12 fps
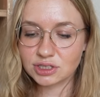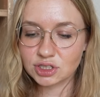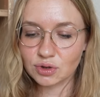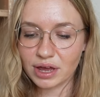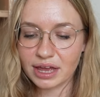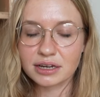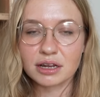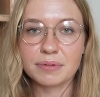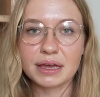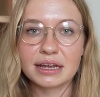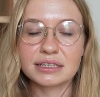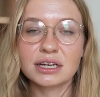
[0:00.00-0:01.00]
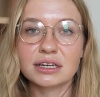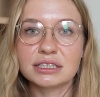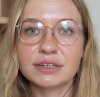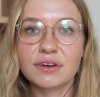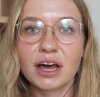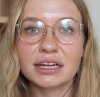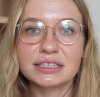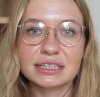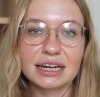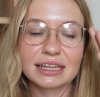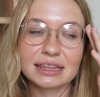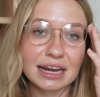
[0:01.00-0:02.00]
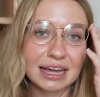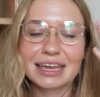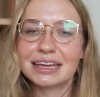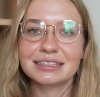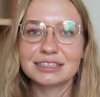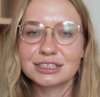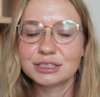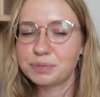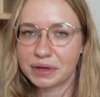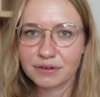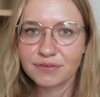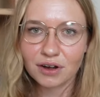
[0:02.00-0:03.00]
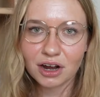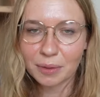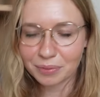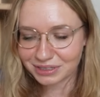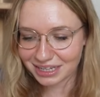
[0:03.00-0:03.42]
so I end up getting tons of cuts and then I can't spin for a couple